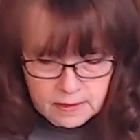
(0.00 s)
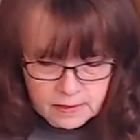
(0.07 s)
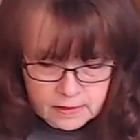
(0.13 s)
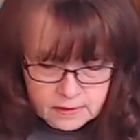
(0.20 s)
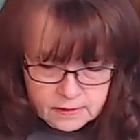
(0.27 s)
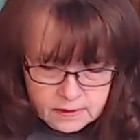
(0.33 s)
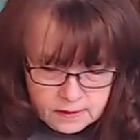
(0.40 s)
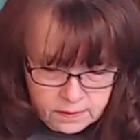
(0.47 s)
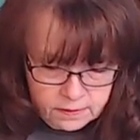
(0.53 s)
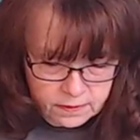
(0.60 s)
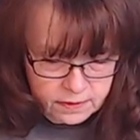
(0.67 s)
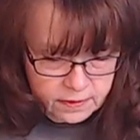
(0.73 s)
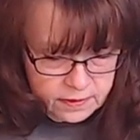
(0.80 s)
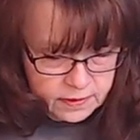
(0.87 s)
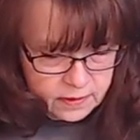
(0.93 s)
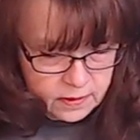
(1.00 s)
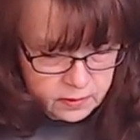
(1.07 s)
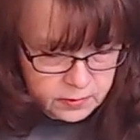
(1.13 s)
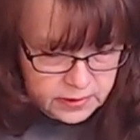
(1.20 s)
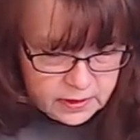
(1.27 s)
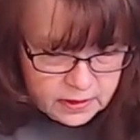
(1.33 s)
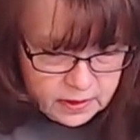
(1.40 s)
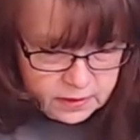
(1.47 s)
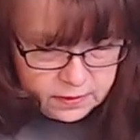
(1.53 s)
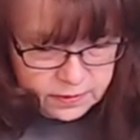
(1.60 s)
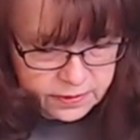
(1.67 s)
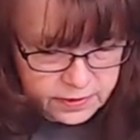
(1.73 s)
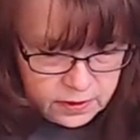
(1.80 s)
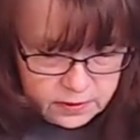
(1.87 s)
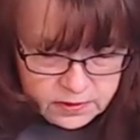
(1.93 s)
So there we go.
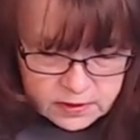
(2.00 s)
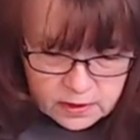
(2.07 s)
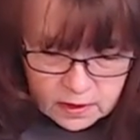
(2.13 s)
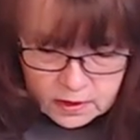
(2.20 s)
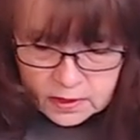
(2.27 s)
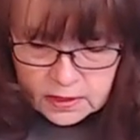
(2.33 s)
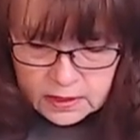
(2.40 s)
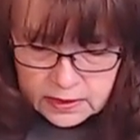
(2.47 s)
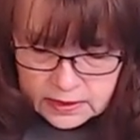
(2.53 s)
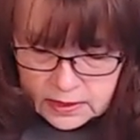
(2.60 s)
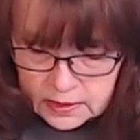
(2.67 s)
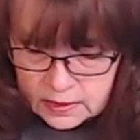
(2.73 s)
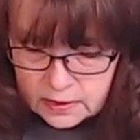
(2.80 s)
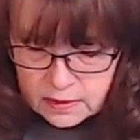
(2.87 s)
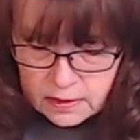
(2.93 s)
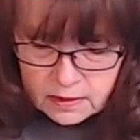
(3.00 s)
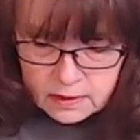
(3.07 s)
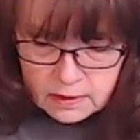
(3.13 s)
Those are clean.